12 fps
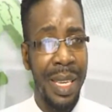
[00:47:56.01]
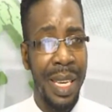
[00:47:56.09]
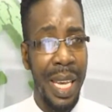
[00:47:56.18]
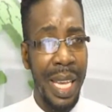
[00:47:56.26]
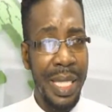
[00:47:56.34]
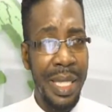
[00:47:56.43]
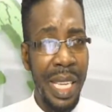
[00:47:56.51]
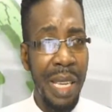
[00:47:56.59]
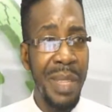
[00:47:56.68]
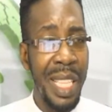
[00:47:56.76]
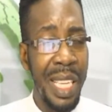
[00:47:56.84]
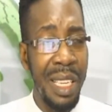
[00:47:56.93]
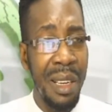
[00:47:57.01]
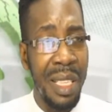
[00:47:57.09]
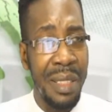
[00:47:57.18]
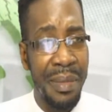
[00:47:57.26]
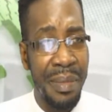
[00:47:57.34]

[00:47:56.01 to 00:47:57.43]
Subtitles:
is deemed illegal.